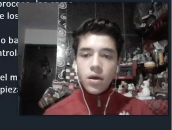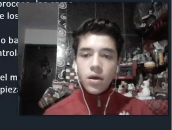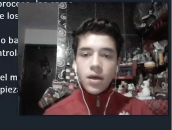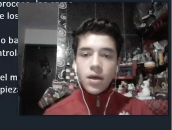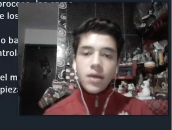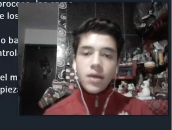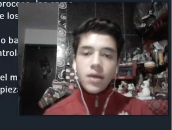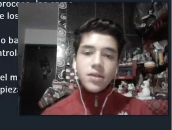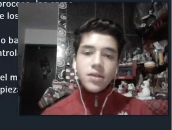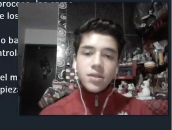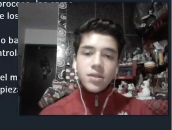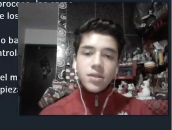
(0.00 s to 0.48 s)

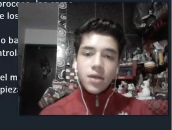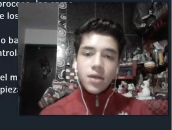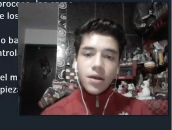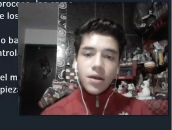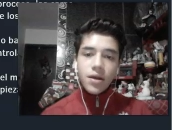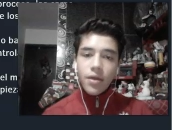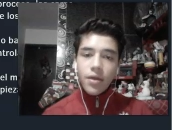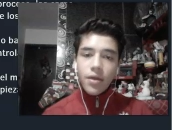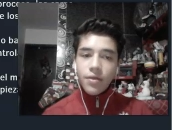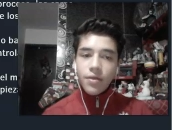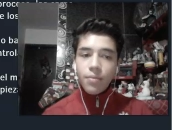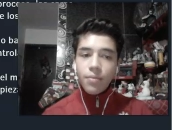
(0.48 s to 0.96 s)

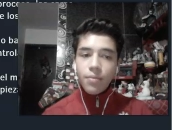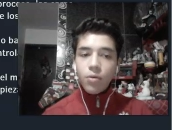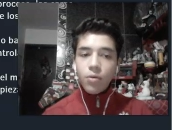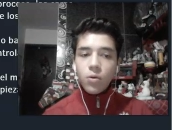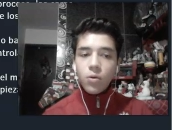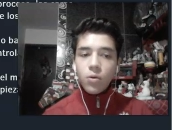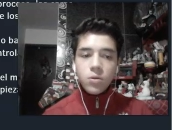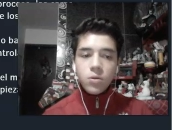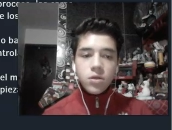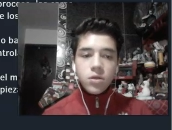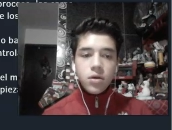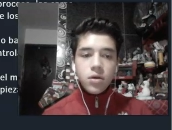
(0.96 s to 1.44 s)
inside the
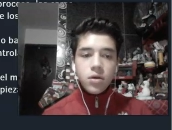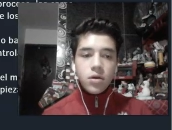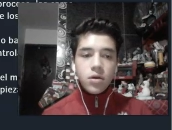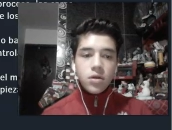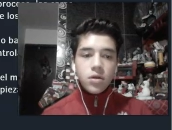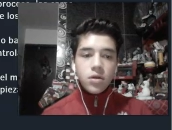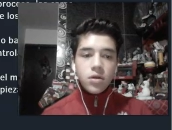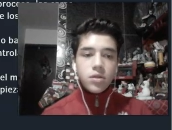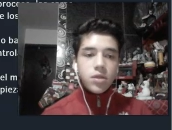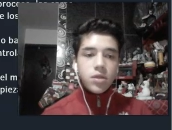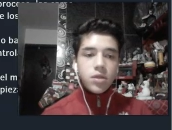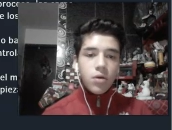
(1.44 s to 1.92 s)
mold,
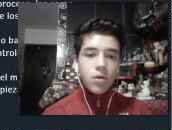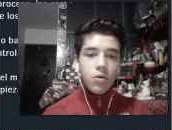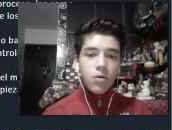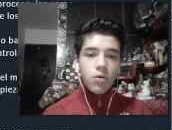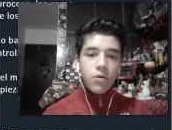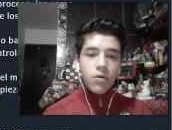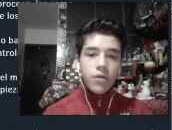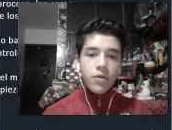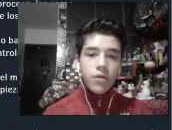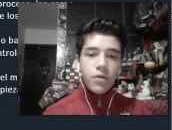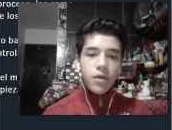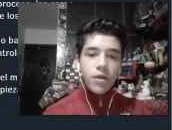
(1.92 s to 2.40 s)

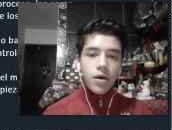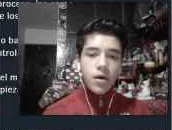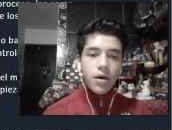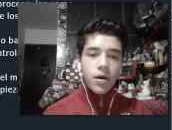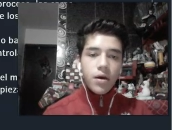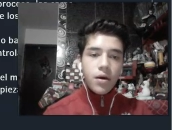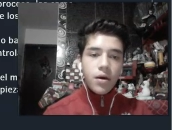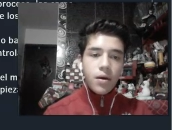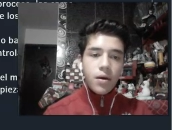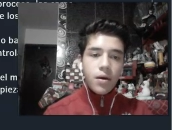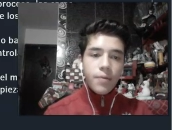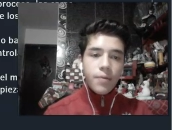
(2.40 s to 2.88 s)
so
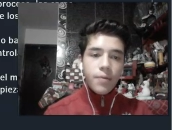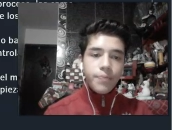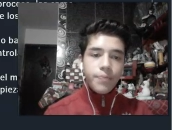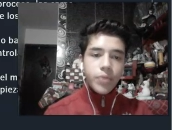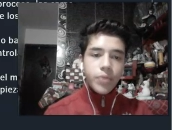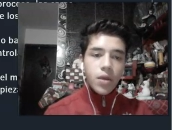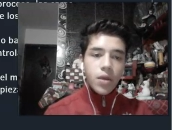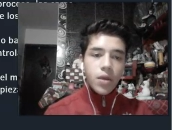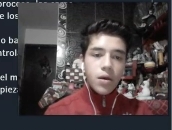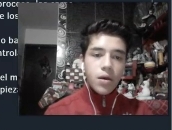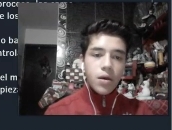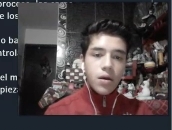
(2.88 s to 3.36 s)
the
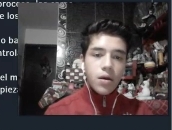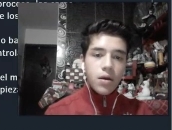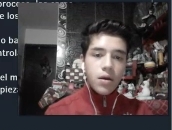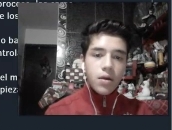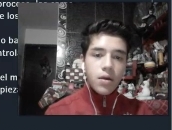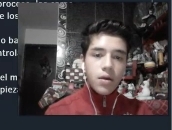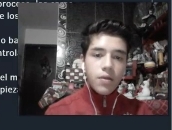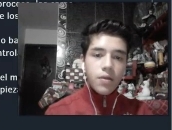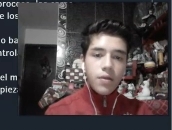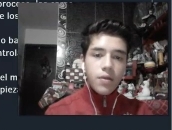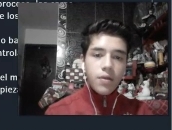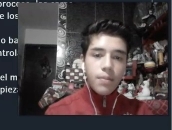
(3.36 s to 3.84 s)

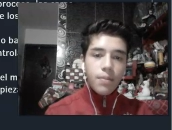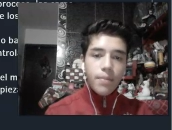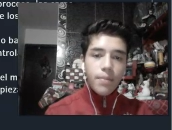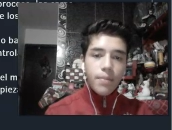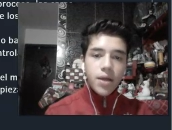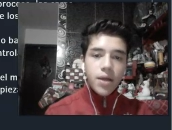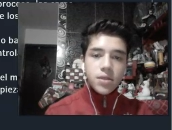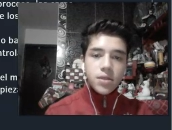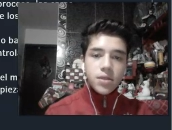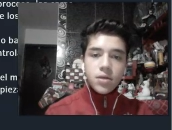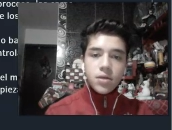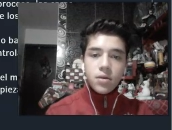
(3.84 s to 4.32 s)

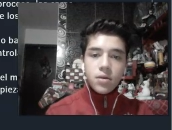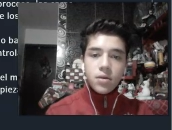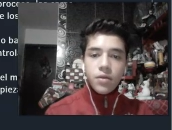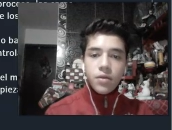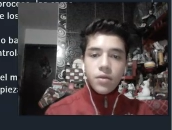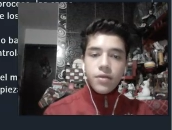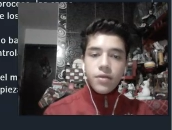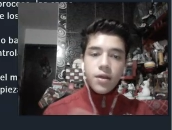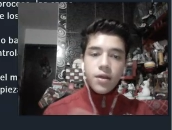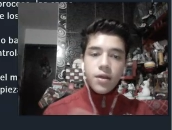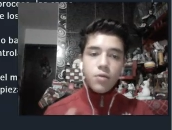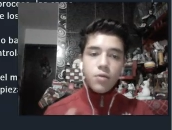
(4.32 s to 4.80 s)

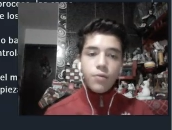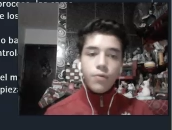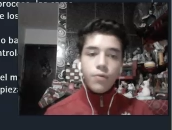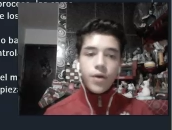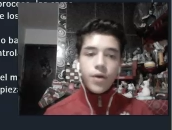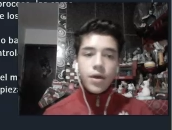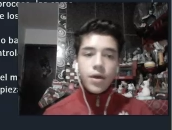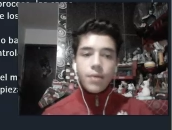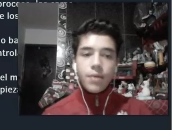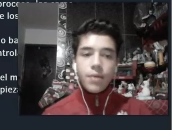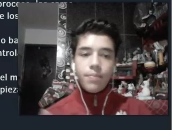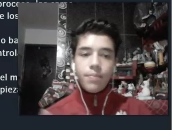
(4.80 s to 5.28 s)
metal that
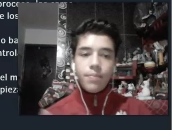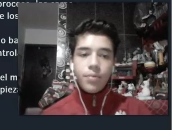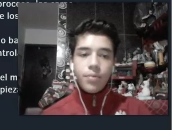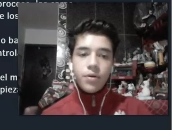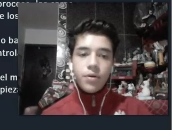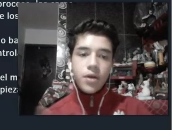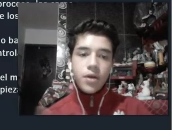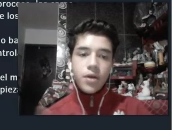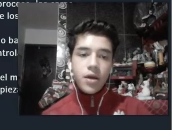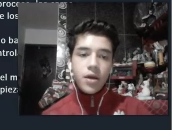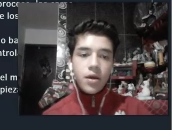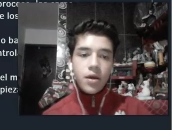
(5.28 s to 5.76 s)
we
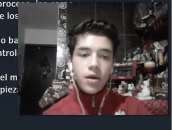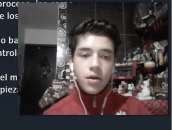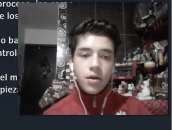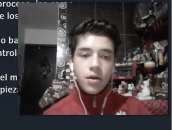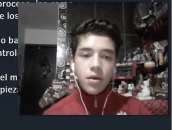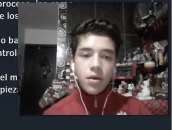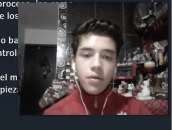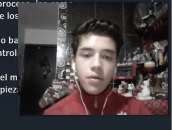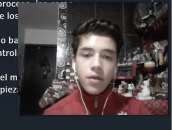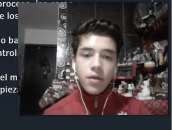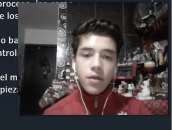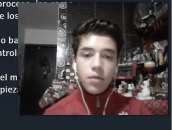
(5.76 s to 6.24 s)
put
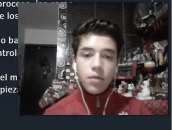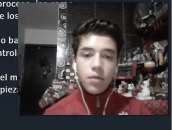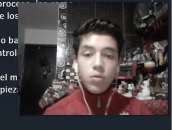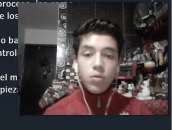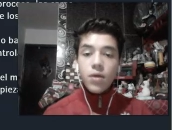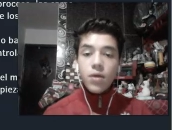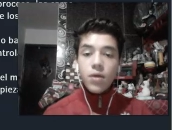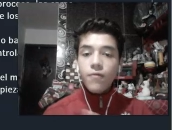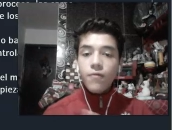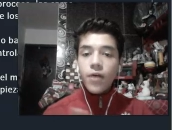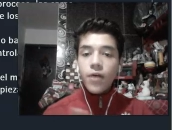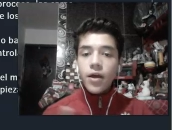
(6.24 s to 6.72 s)
in, the
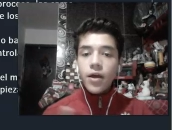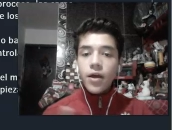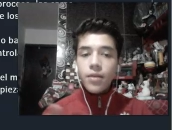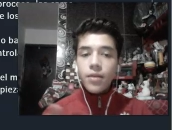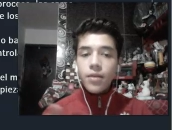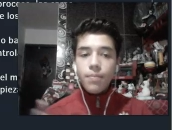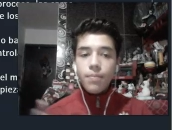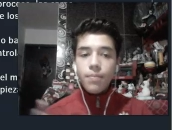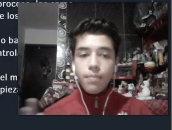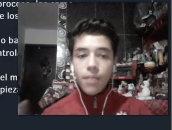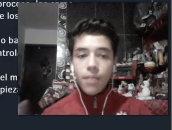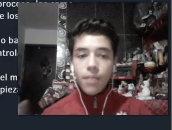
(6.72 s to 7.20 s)

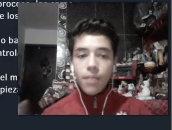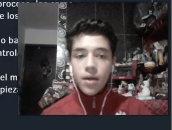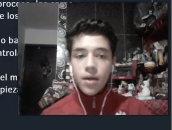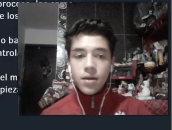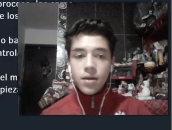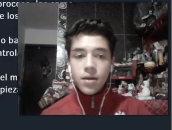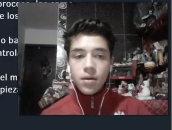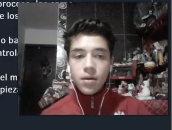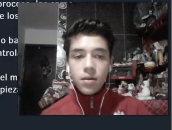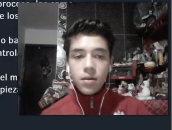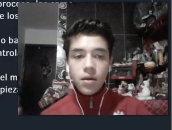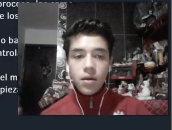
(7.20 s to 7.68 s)
liquefied
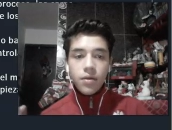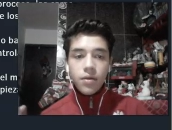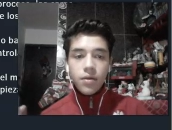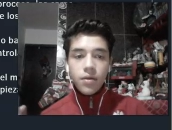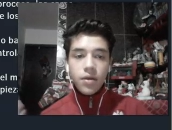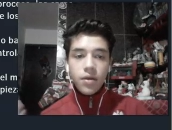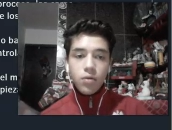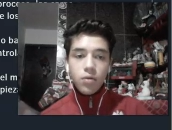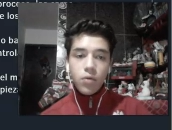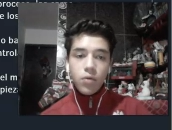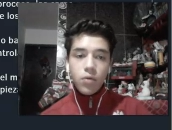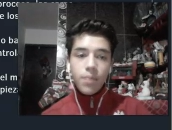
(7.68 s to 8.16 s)
metal
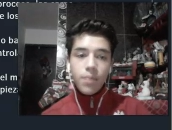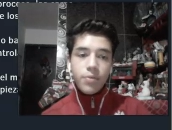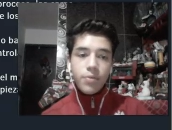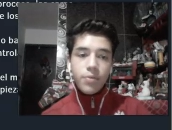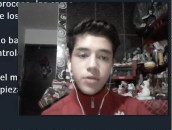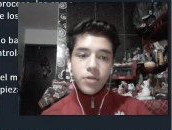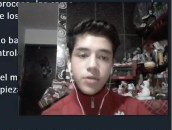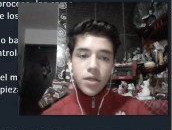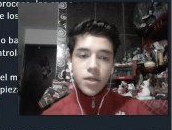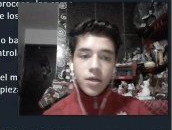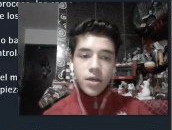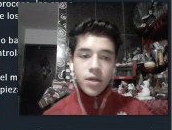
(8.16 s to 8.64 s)
that we
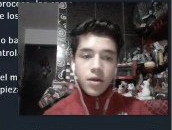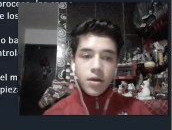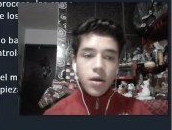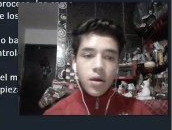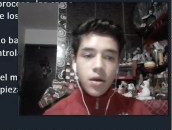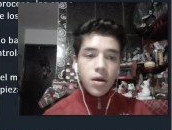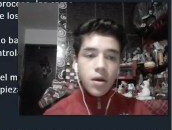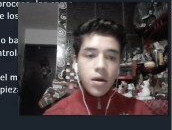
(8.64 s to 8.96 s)
put in,